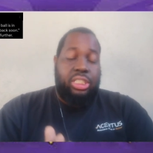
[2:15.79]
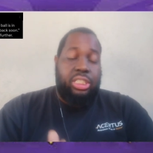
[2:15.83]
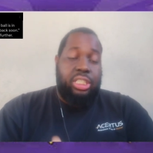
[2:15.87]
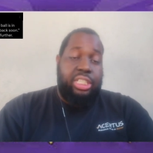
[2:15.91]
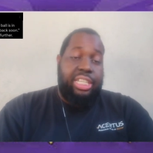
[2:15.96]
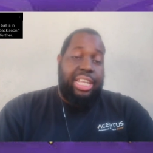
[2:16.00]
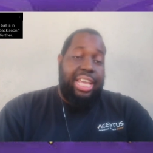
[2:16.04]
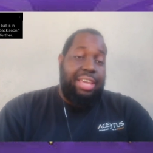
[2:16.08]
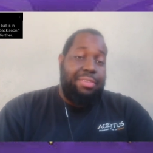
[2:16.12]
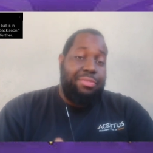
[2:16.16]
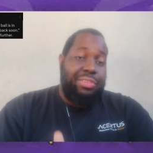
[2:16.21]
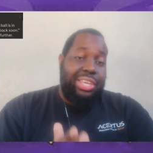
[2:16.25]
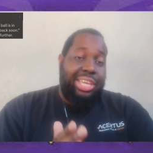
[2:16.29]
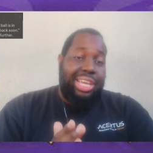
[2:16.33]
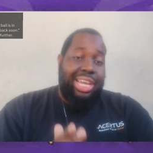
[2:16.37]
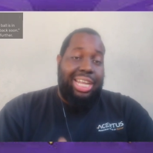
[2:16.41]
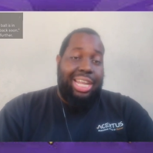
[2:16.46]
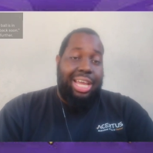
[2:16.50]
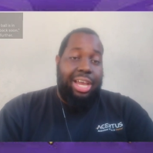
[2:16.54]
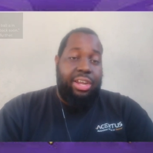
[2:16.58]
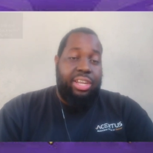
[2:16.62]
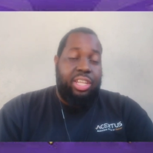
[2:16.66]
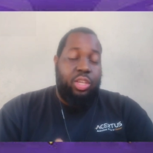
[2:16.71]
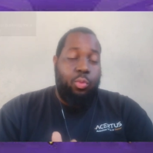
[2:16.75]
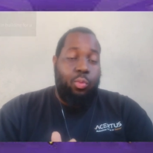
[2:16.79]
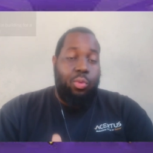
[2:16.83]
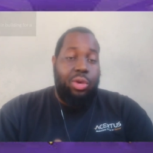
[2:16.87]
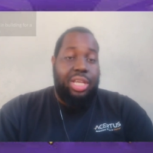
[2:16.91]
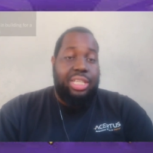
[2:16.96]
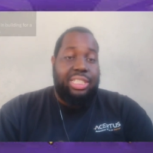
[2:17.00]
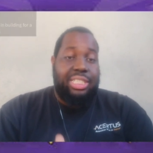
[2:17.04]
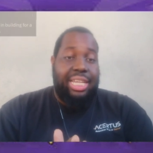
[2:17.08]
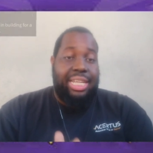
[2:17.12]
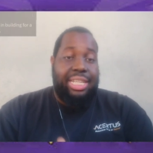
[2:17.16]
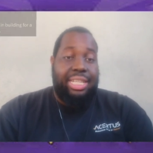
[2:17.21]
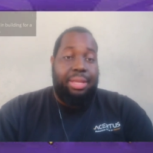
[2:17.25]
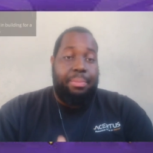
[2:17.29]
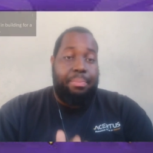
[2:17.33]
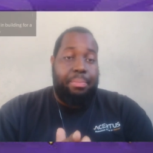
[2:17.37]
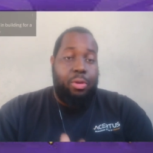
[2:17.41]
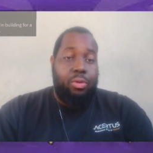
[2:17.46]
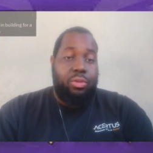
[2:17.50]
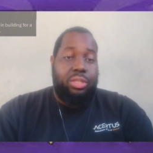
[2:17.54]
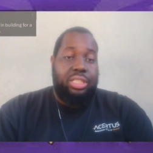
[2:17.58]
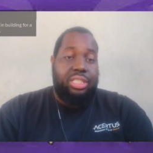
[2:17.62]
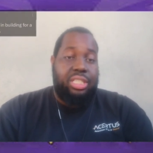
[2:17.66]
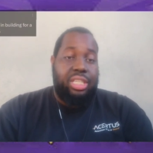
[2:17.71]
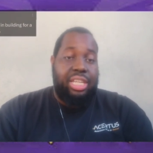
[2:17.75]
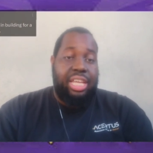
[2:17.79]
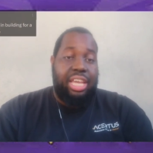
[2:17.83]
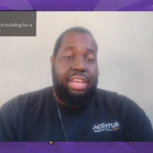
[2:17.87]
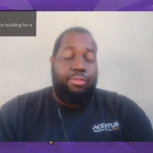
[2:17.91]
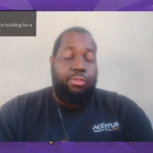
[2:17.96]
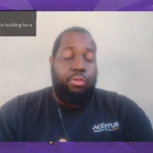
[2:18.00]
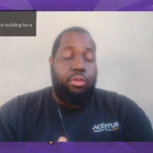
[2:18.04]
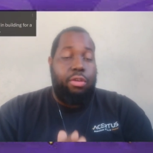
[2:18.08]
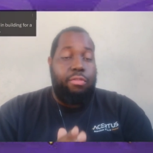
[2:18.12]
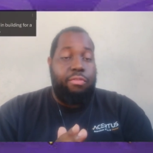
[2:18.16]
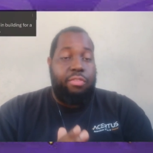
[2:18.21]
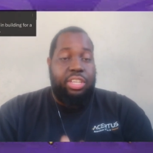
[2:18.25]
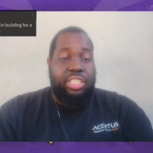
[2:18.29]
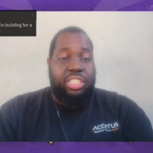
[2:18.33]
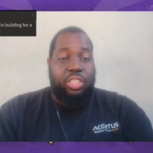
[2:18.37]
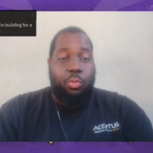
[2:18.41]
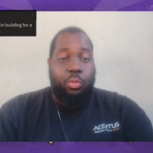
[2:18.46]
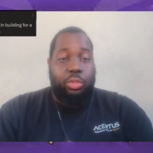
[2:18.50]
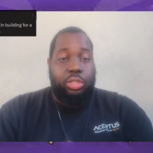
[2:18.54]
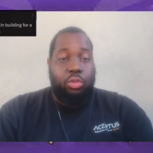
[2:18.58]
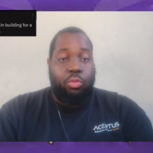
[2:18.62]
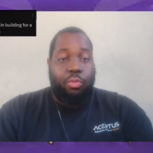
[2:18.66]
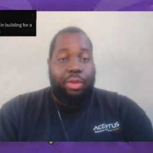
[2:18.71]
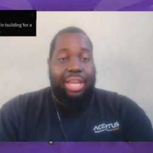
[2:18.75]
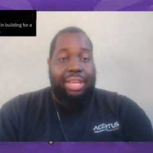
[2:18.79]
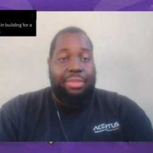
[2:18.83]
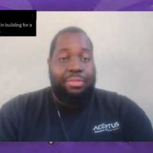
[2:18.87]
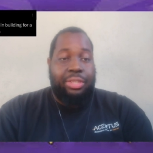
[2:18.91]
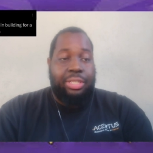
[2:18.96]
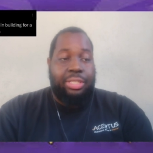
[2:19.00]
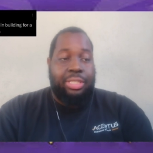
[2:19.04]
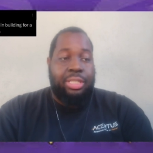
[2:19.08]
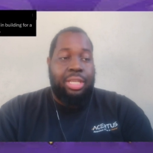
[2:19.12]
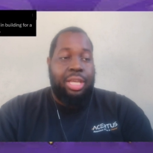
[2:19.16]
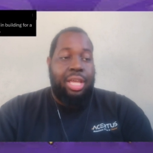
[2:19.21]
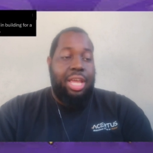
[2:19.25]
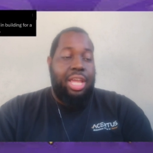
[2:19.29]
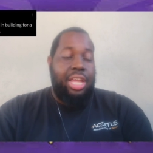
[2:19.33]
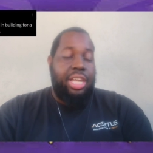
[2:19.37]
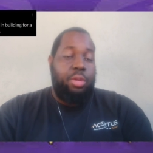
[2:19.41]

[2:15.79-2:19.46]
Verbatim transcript: Jadeveon Clowney was in the building today for a visit with the Ravens.